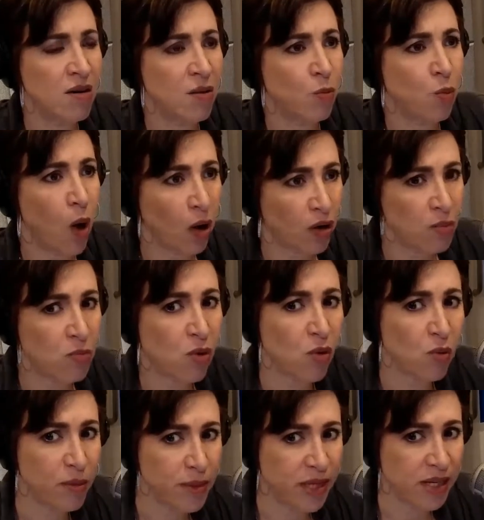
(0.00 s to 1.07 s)
welcome more
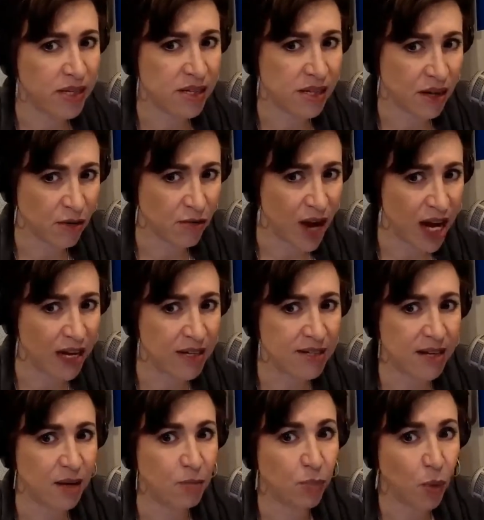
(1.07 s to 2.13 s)
women into their
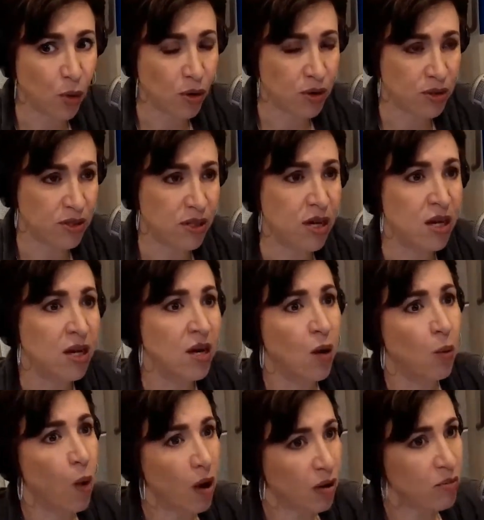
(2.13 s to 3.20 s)
ranks and boards
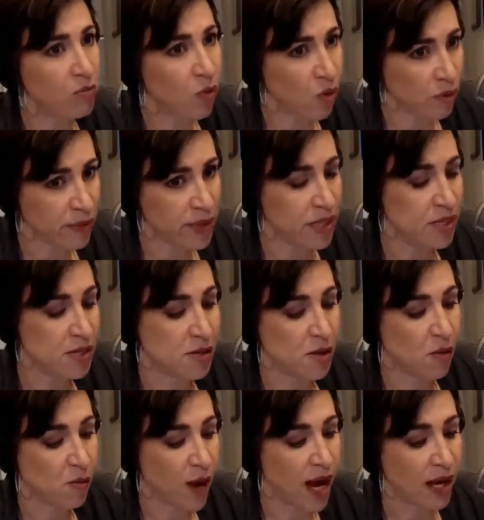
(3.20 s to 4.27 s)
welcome more women into
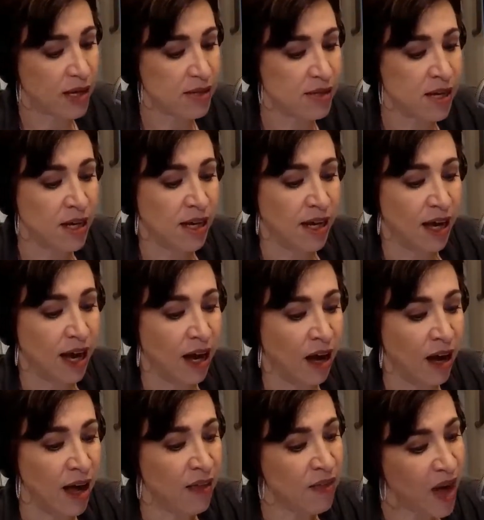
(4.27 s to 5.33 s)
their ranks.
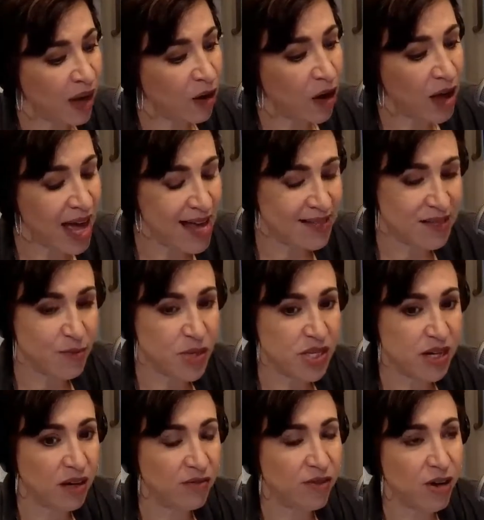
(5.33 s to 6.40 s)
And that all has to be
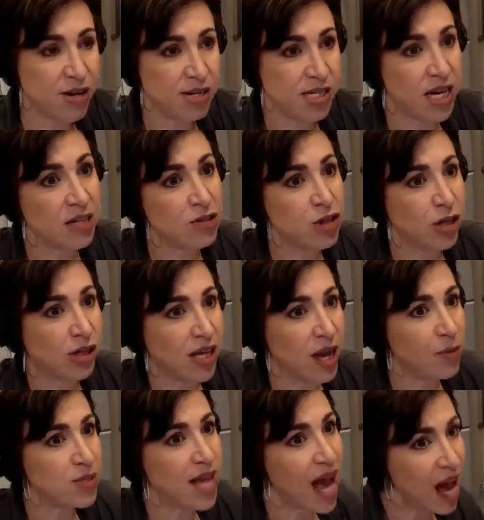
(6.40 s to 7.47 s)
done very intentionally.
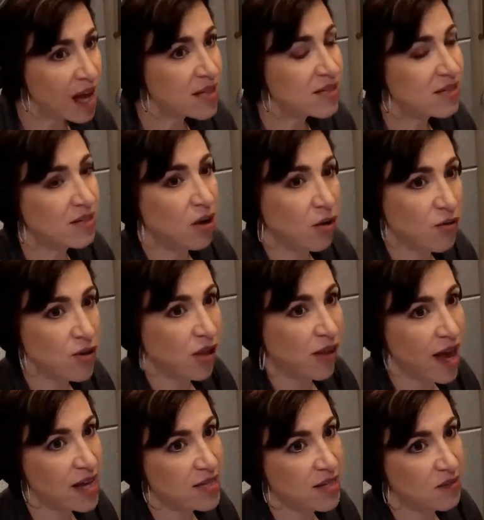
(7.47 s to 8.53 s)
I was asked over the
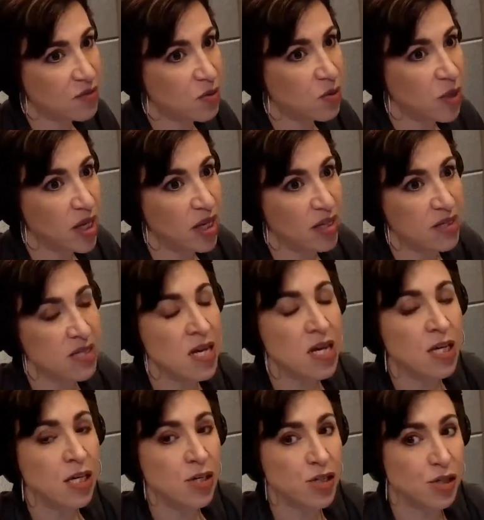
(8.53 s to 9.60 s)
last several weeks
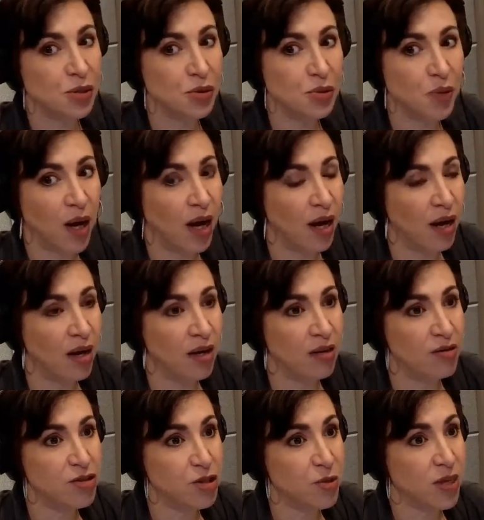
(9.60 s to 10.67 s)
to
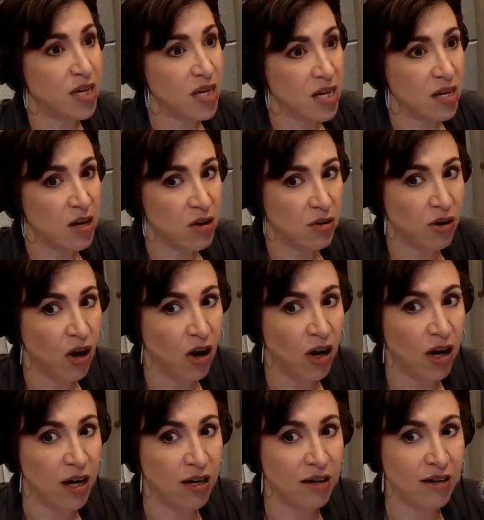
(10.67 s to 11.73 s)
do a keynote
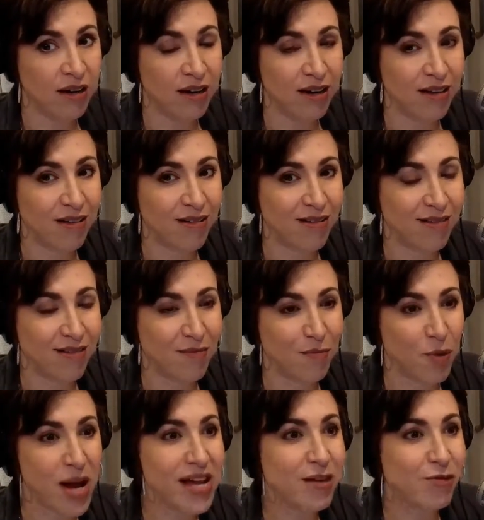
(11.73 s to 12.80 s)
on
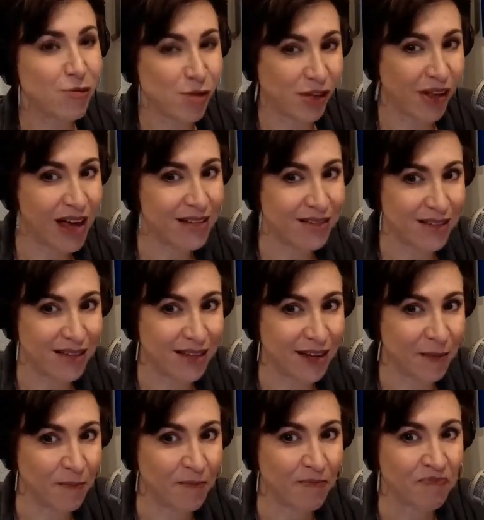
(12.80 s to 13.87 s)
breaking through the glass
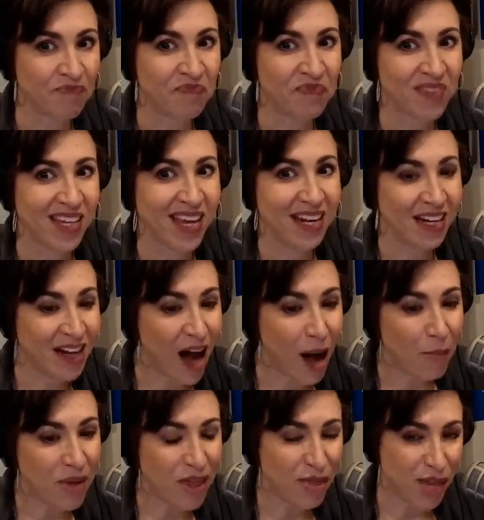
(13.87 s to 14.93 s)
ceiling. And it
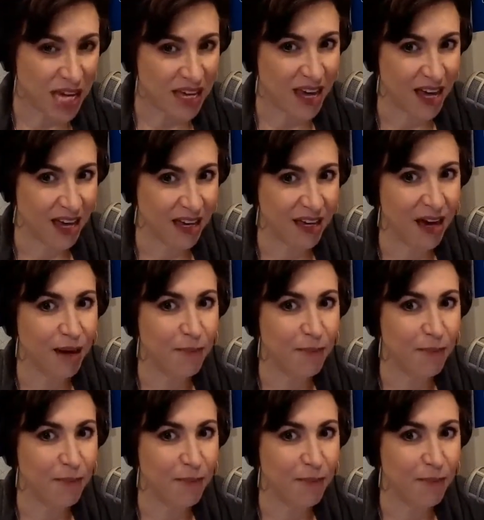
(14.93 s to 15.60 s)
got me thinking